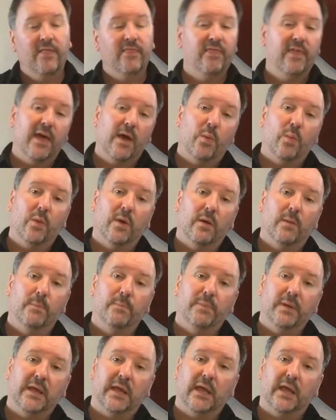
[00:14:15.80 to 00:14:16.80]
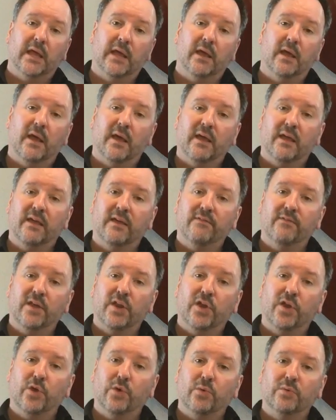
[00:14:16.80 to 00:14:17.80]
that will be
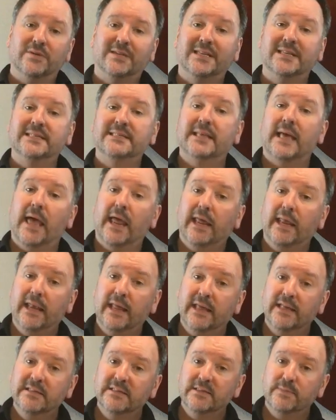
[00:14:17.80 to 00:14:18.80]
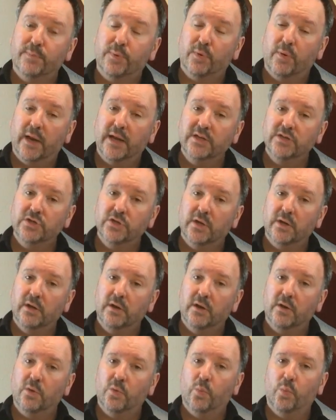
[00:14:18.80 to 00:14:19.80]
giving you design
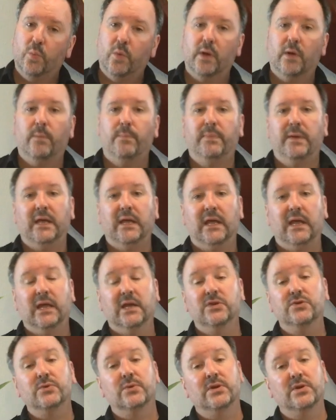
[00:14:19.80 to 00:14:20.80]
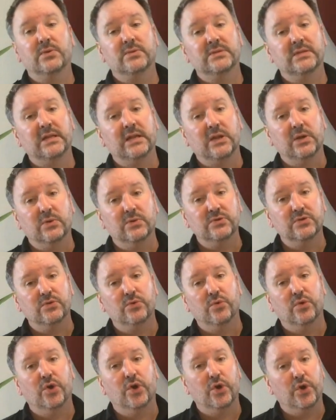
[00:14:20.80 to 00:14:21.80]
inspiration. We'll be introducing you to
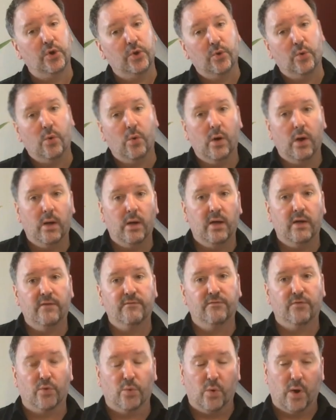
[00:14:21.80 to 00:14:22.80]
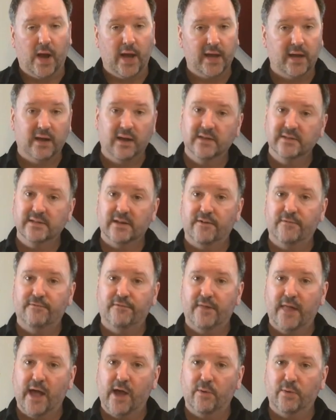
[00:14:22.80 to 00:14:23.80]
new varieties of
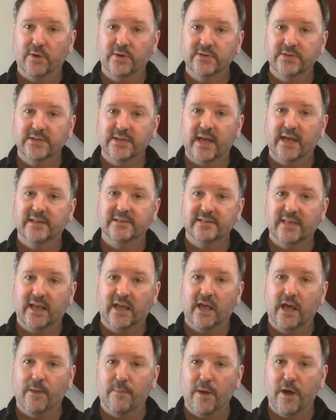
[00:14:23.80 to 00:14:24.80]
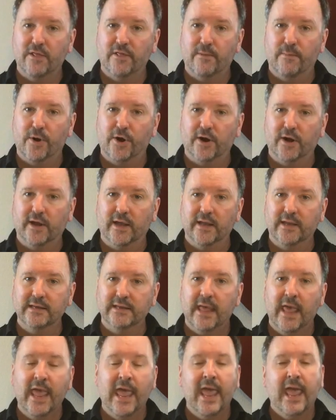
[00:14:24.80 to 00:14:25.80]
flowers as they come on the market,
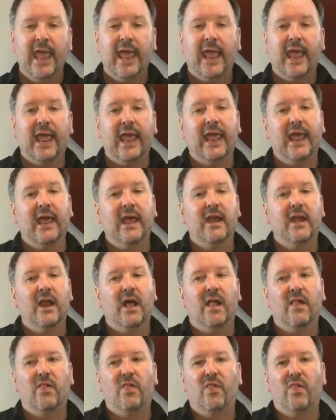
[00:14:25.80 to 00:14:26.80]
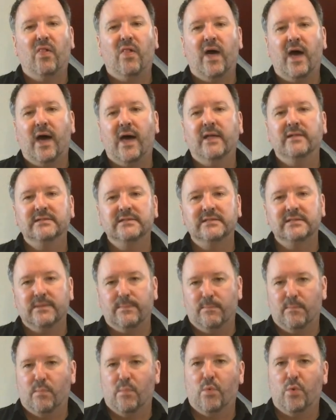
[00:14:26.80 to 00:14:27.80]
and lots
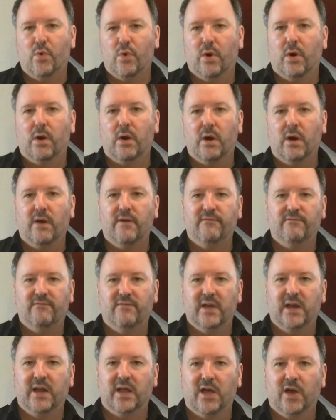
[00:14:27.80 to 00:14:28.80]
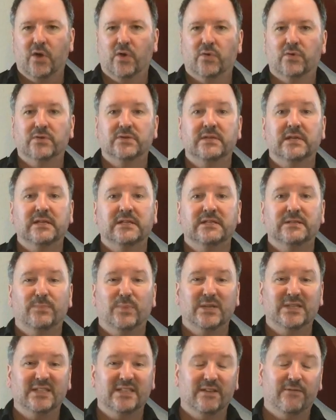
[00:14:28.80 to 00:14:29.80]
more videos
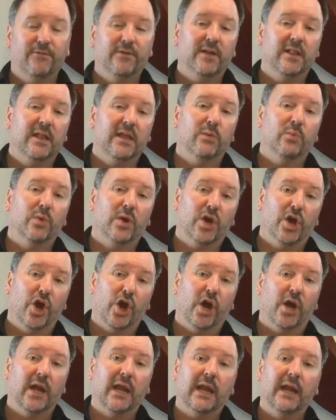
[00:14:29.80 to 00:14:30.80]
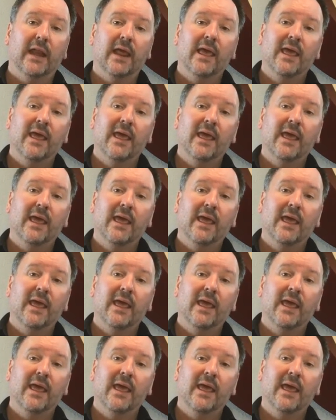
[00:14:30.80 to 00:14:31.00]
specifically regarding